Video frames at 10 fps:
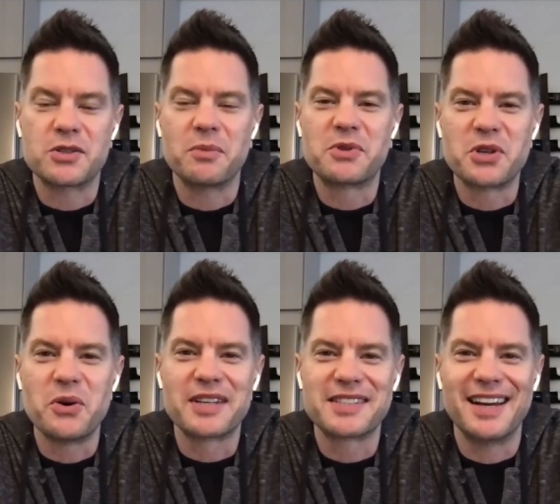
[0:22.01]
So I'm
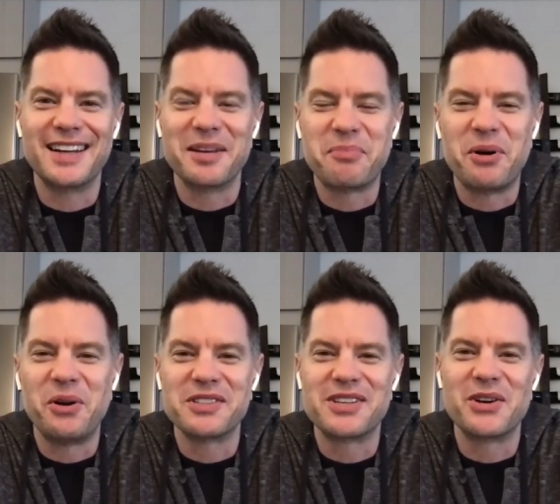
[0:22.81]
so excited that
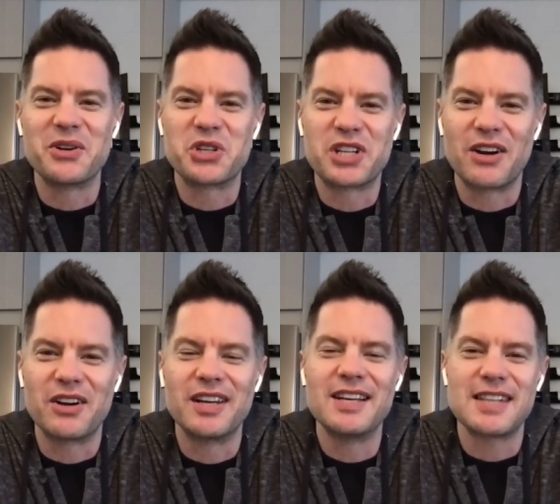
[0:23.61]
Paul is here to share
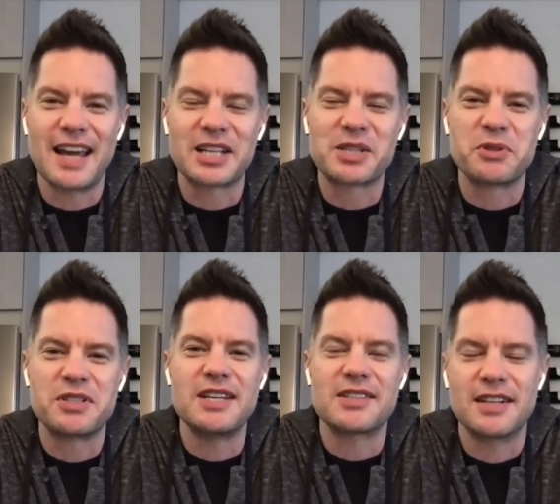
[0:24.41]
his
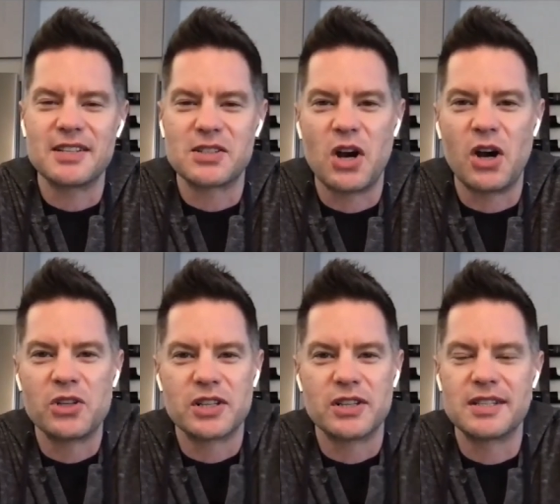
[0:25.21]
expertise and his
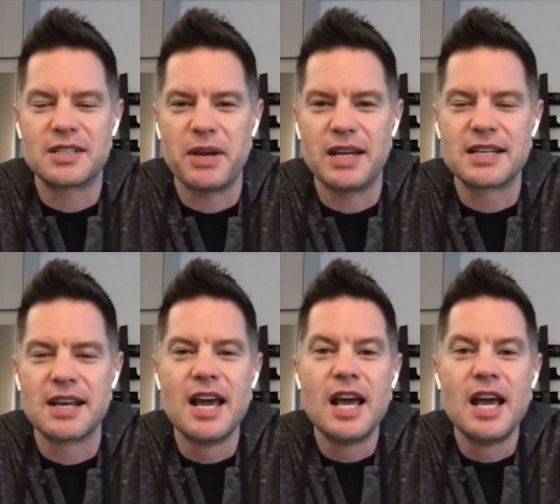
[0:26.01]
knowledge in this space.